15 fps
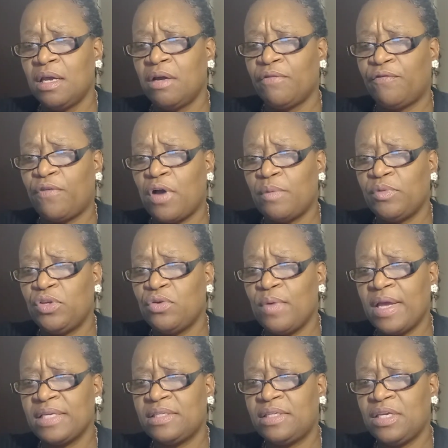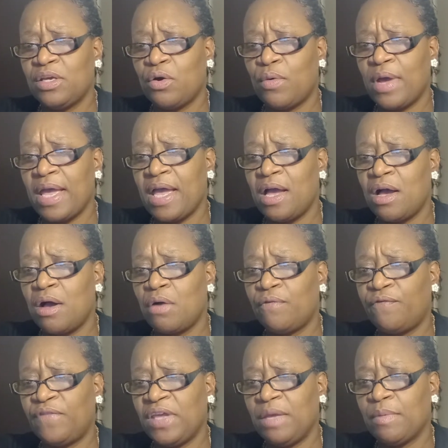from USDOL,
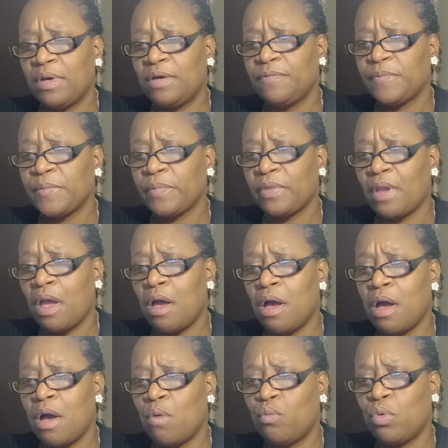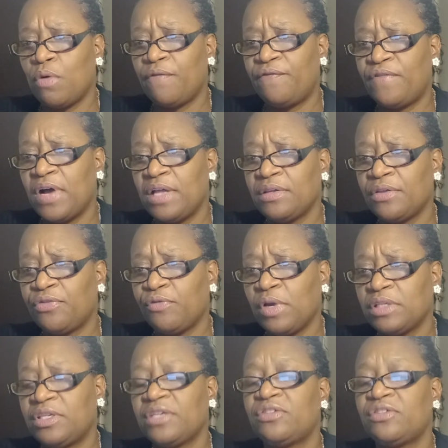FEMA will fund the 300.